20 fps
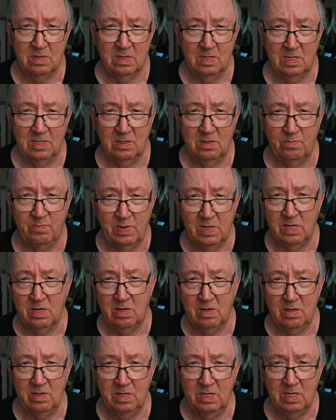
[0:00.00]
a little
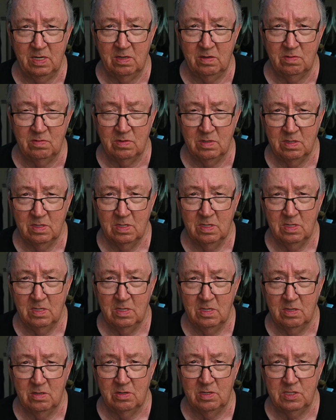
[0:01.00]
bird, you know,
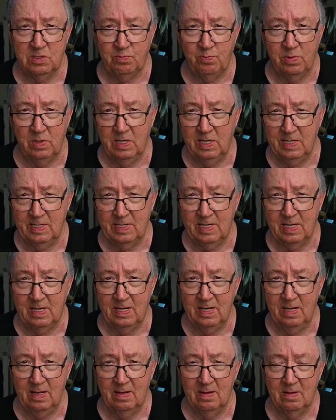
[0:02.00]
on a spring
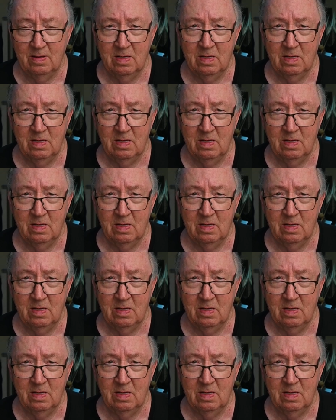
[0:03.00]
day.